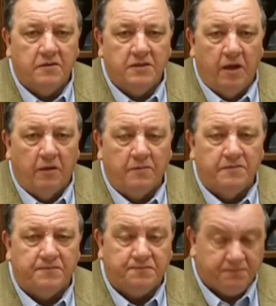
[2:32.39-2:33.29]
So
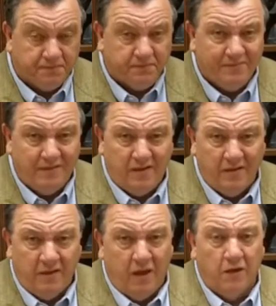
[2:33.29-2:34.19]

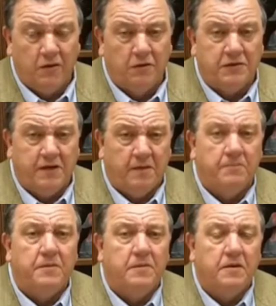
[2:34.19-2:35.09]
another little tip